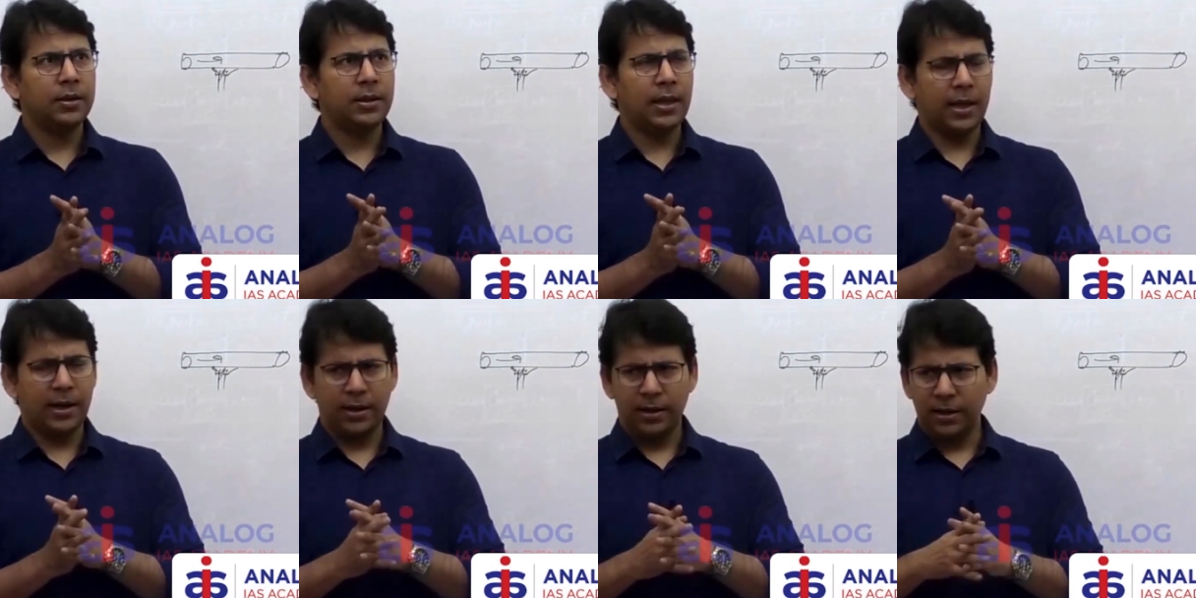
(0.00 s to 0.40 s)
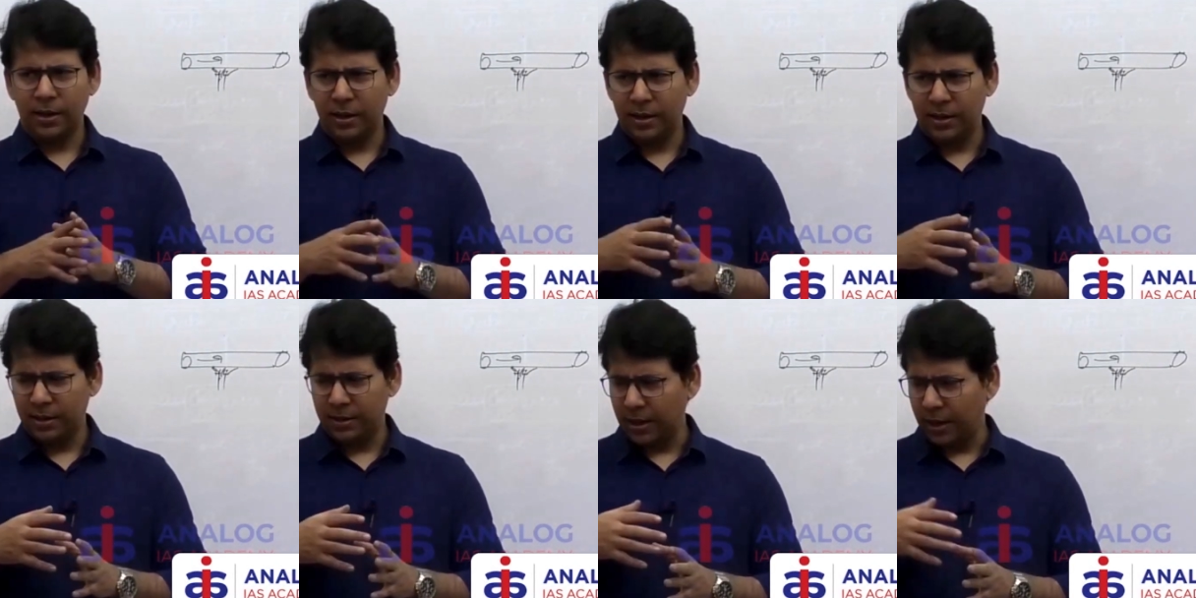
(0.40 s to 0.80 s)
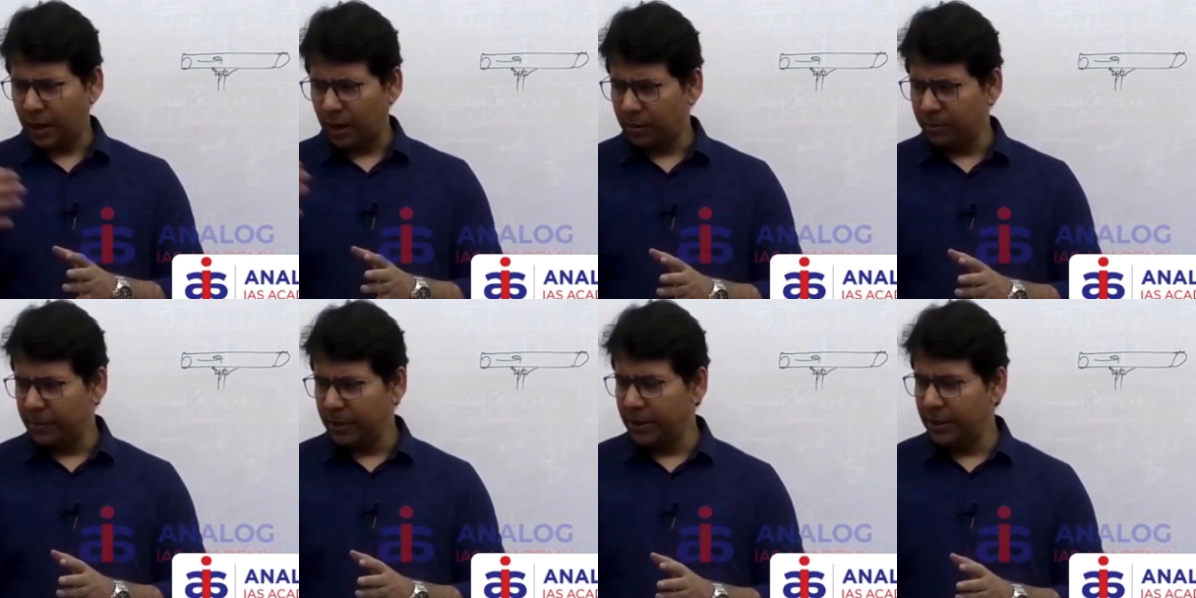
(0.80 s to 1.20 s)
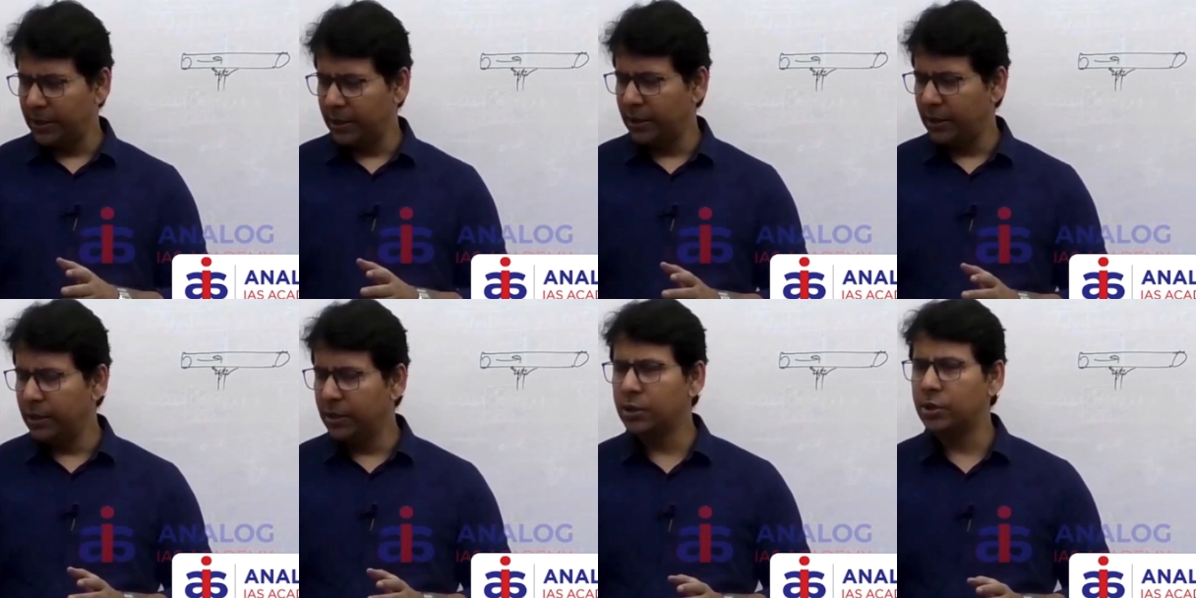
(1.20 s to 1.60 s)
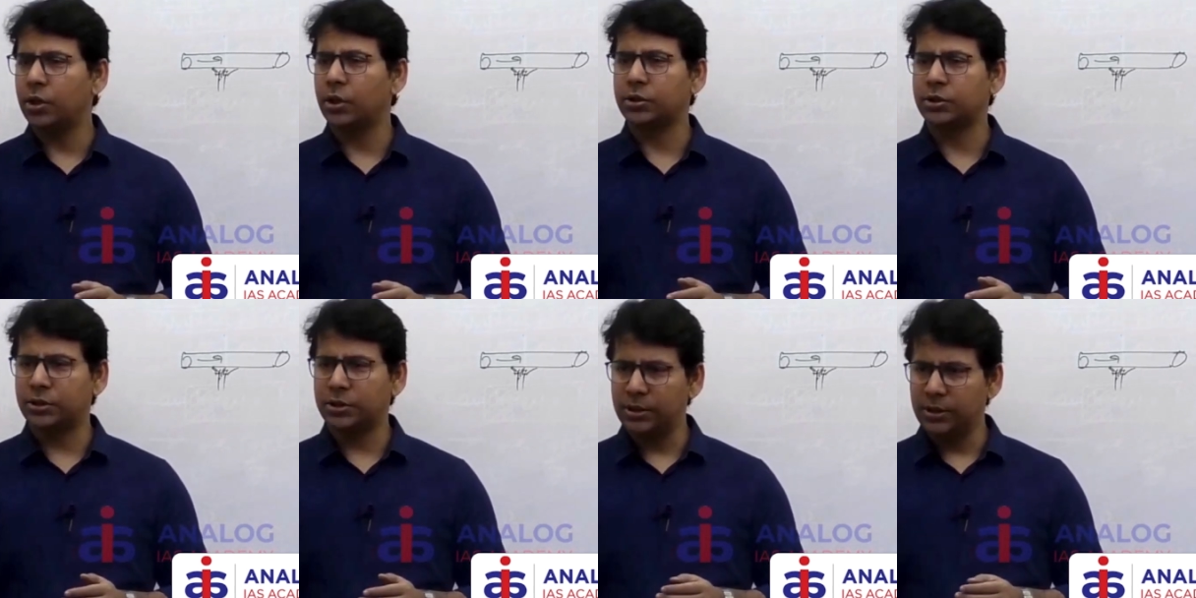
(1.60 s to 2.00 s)
there are many
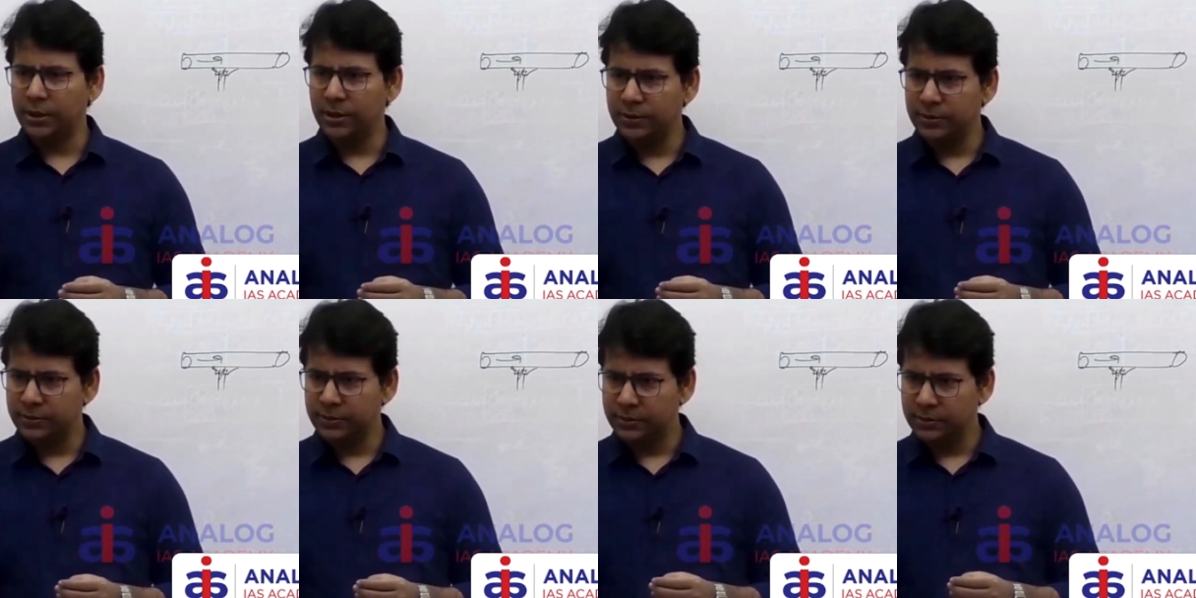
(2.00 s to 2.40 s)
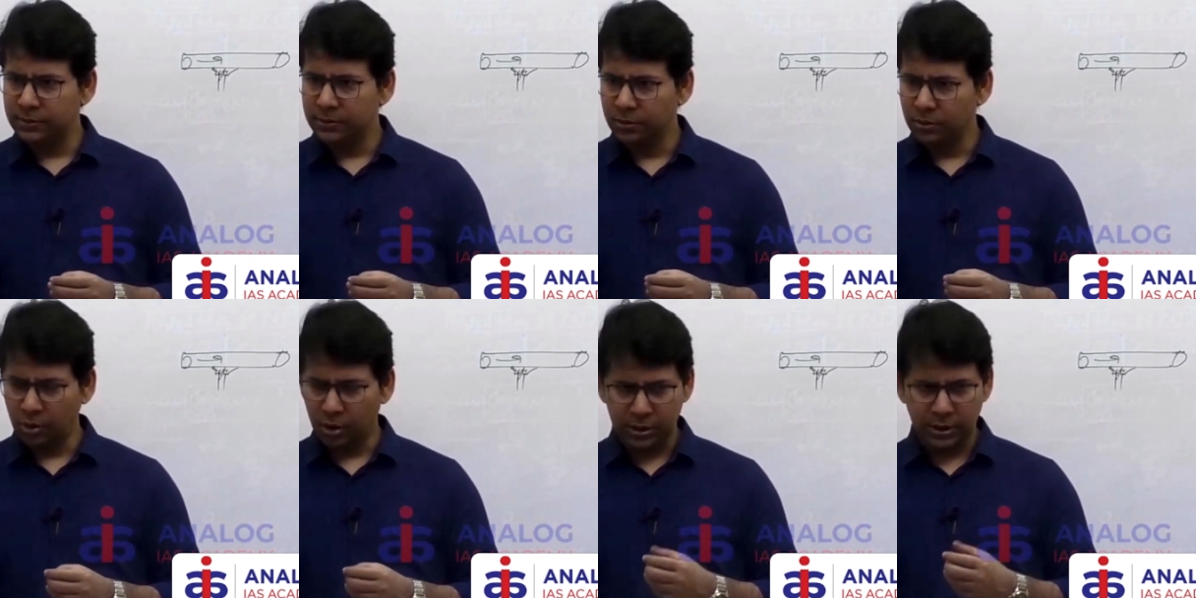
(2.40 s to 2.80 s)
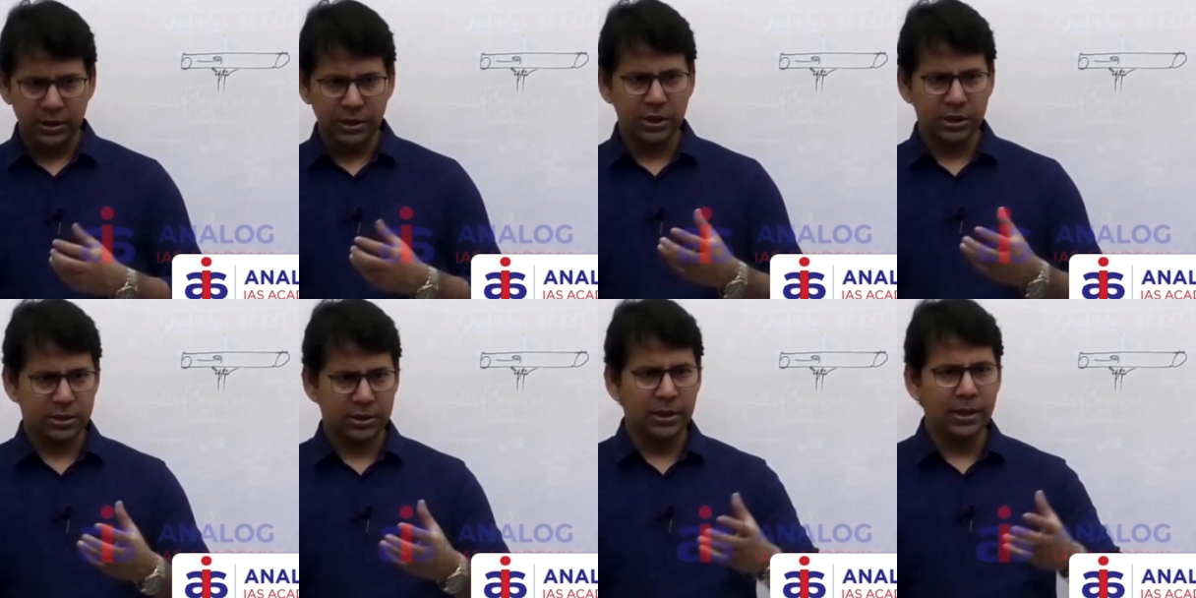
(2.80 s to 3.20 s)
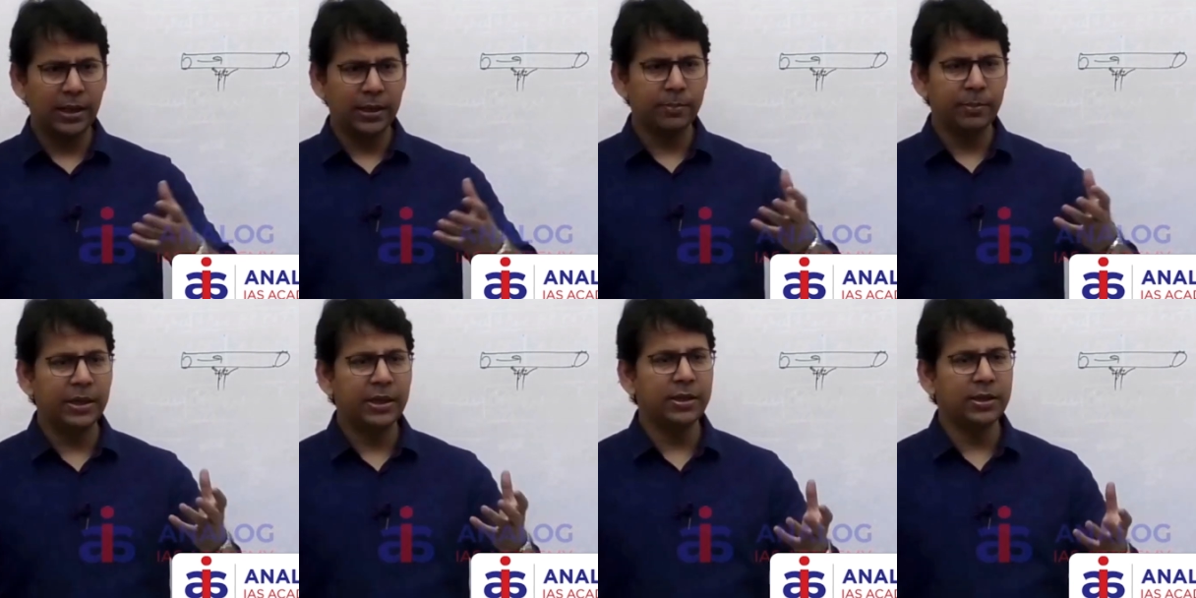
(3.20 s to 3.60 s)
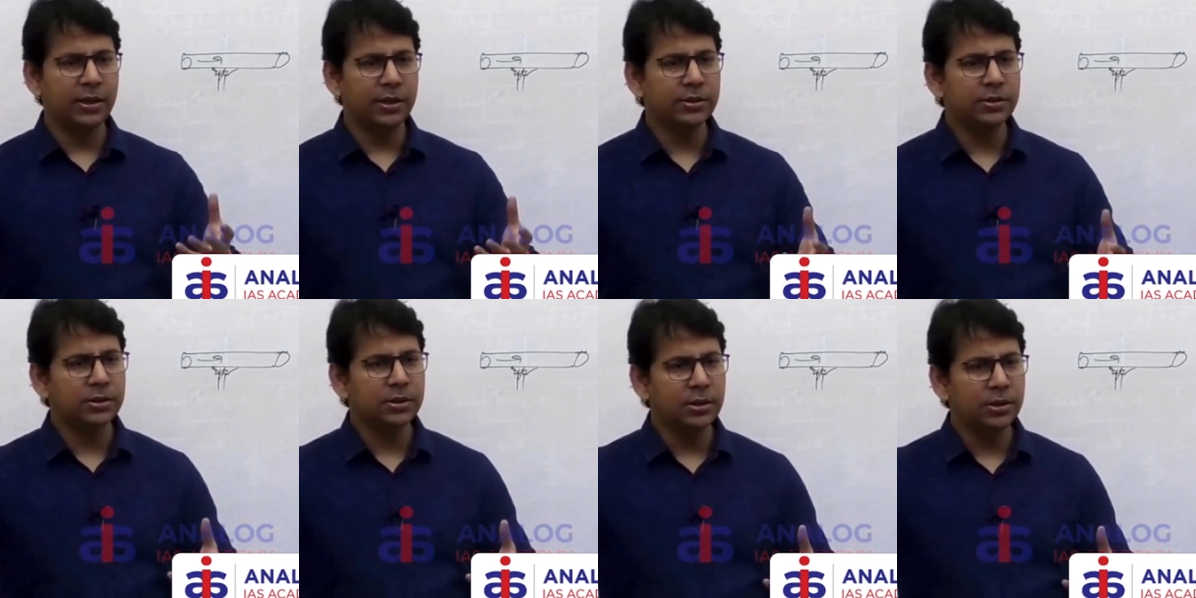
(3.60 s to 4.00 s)
industries, not industry like big
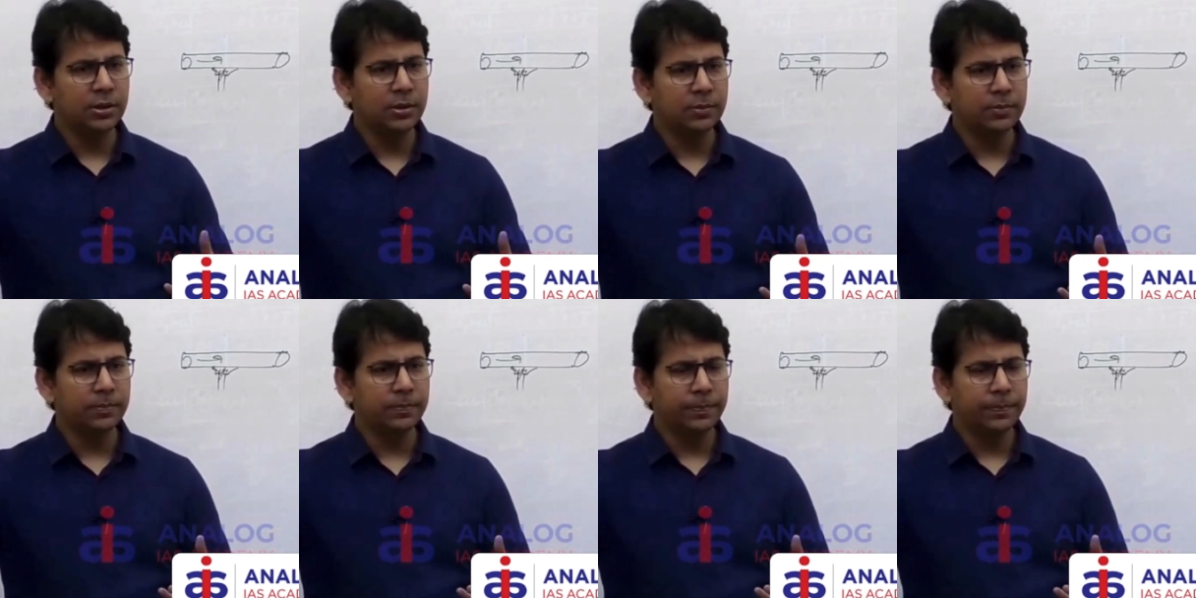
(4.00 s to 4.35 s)
industry.